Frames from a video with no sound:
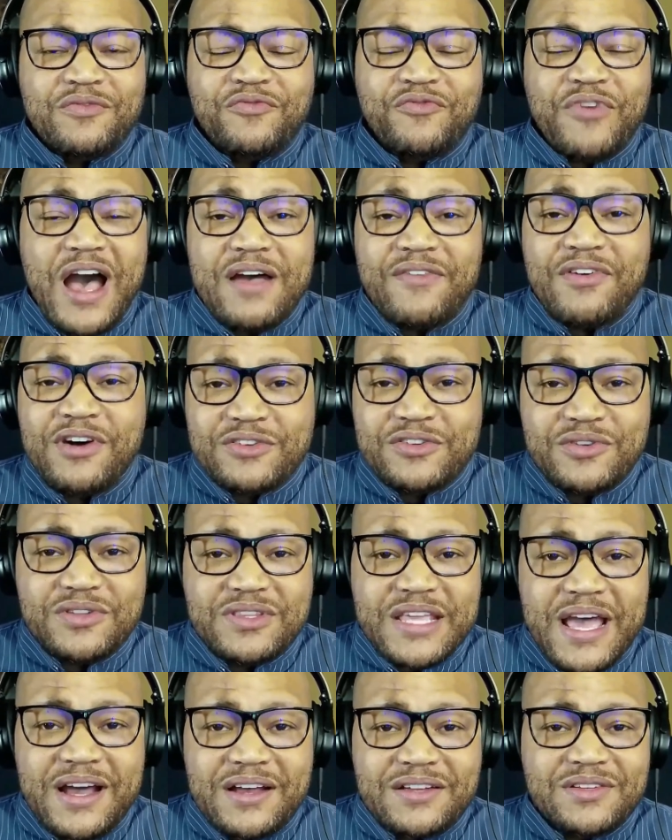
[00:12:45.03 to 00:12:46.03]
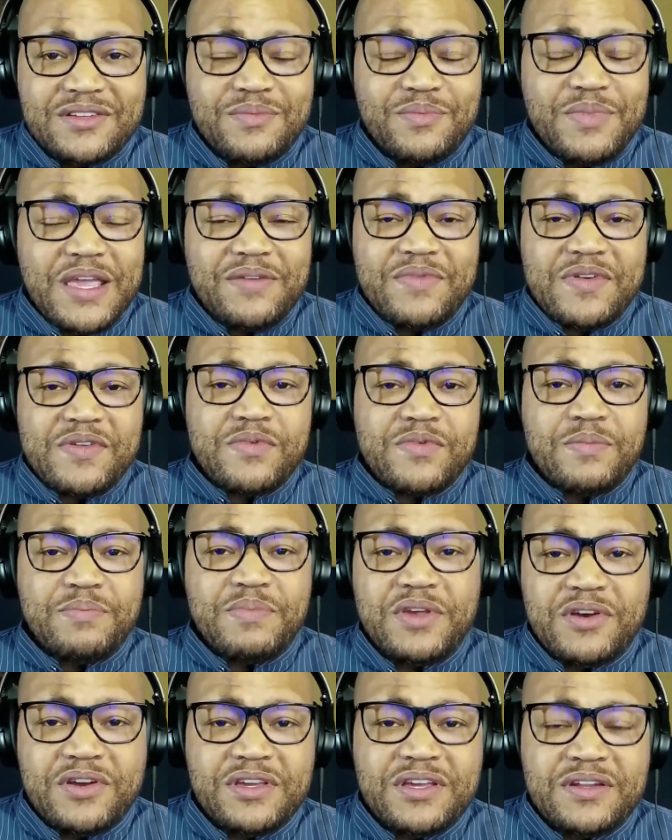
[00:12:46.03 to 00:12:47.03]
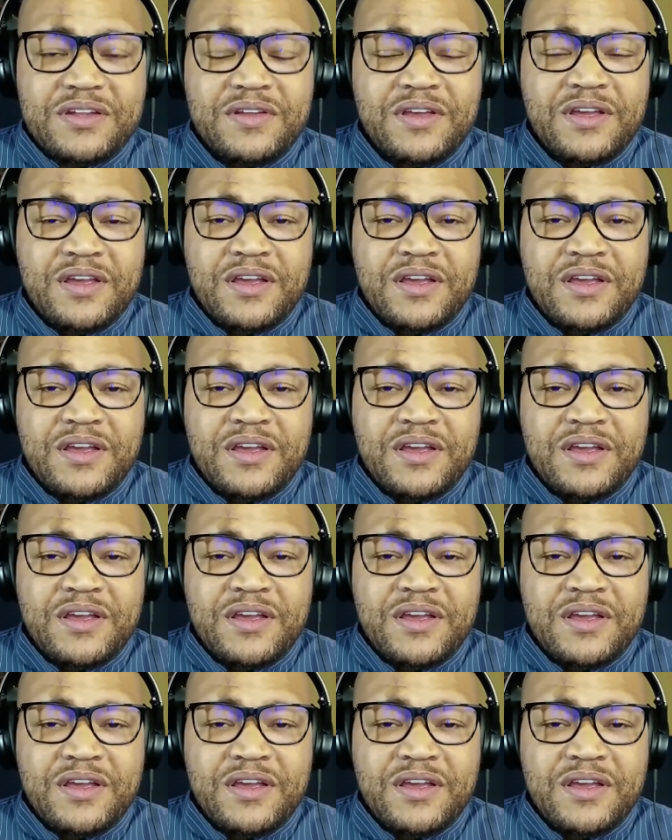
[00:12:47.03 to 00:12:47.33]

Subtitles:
500,000, maybe even $1 million.